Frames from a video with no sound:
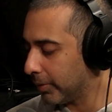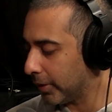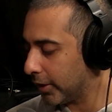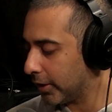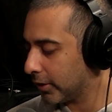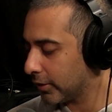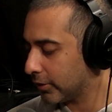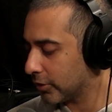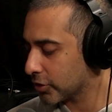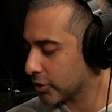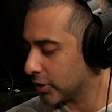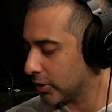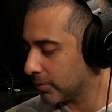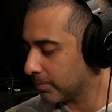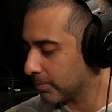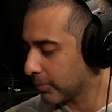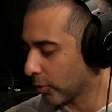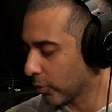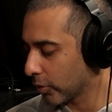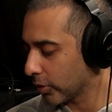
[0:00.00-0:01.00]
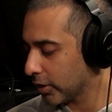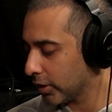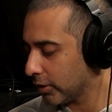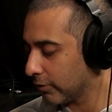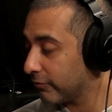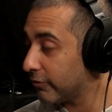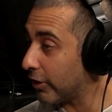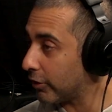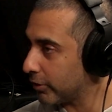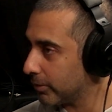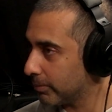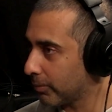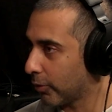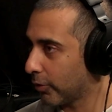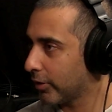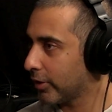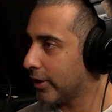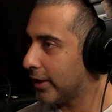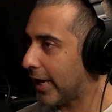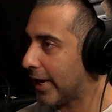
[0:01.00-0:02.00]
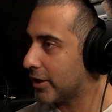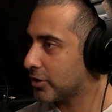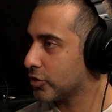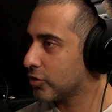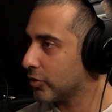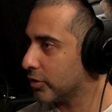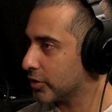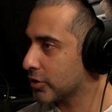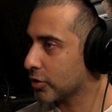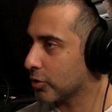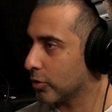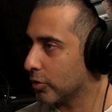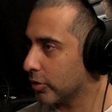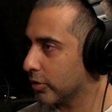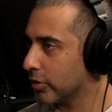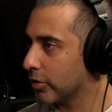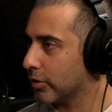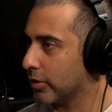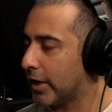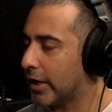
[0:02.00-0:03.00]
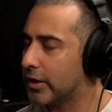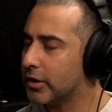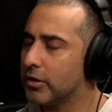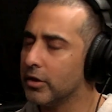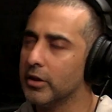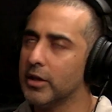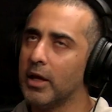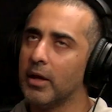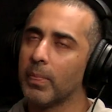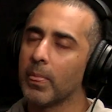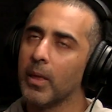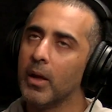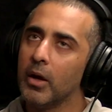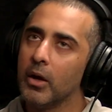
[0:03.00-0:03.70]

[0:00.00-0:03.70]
but there's an very important asterisk or edit on that,